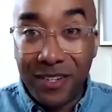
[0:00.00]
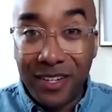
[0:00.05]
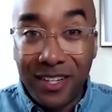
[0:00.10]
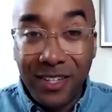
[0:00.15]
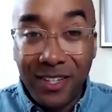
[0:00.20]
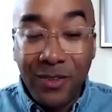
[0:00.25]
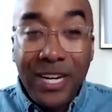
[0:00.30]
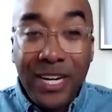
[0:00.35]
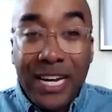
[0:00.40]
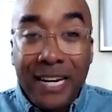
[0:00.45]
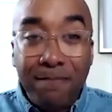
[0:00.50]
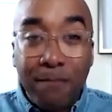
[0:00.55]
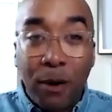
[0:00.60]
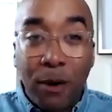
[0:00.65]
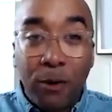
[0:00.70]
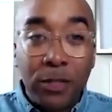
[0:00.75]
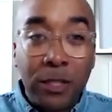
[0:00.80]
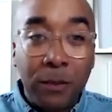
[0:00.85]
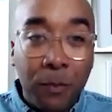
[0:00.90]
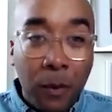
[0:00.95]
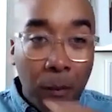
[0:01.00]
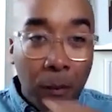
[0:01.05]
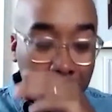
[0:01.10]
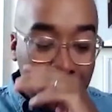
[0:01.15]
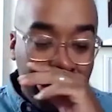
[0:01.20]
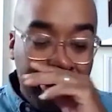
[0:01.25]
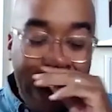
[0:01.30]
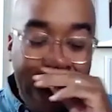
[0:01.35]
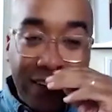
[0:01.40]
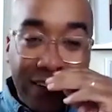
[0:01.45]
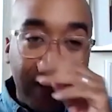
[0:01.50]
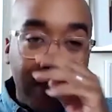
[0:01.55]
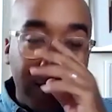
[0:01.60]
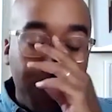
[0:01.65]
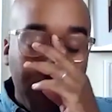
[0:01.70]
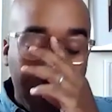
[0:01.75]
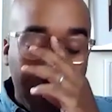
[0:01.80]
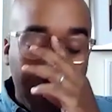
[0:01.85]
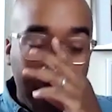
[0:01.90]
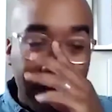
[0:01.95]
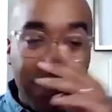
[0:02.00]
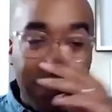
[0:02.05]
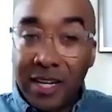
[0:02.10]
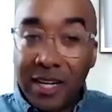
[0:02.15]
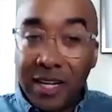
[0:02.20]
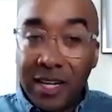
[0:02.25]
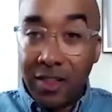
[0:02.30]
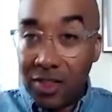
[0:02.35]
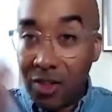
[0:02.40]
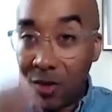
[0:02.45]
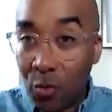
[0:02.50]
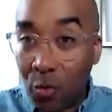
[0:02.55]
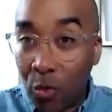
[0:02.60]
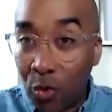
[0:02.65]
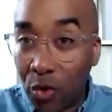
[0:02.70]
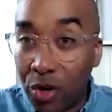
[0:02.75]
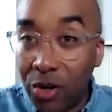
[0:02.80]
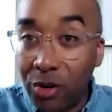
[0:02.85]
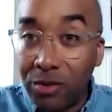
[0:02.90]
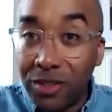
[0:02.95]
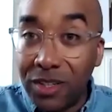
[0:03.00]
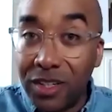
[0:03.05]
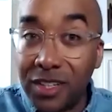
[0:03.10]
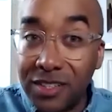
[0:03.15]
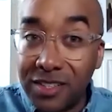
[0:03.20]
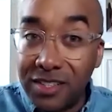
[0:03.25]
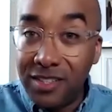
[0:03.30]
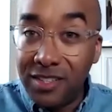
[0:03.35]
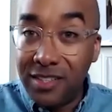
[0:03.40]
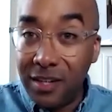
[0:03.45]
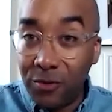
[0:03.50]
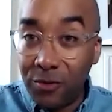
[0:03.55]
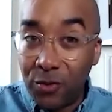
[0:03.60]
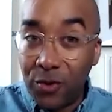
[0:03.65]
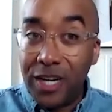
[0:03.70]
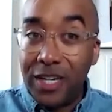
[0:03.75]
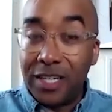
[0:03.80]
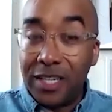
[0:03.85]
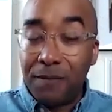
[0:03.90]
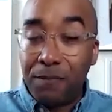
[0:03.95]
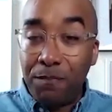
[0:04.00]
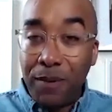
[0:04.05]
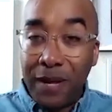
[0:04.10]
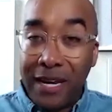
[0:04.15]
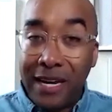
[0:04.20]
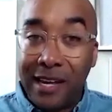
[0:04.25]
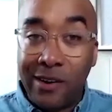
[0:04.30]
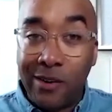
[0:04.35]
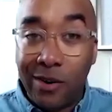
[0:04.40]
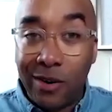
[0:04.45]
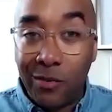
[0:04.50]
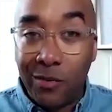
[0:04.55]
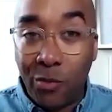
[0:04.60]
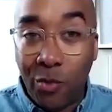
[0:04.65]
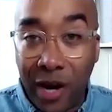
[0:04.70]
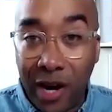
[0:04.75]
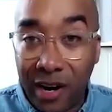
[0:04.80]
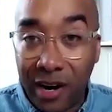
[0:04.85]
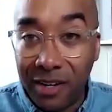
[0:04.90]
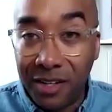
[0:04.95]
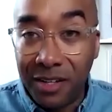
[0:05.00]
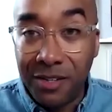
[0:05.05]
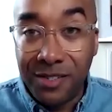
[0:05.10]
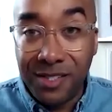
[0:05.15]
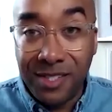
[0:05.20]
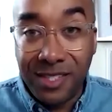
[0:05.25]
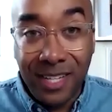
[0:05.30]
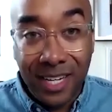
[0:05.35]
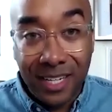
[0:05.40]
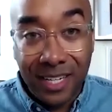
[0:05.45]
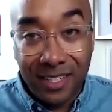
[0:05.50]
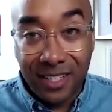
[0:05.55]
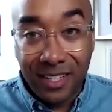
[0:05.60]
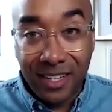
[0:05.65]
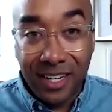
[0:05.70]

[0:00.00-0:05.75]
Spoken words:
You need multiple perspectives because the world looks different depending on where you sit.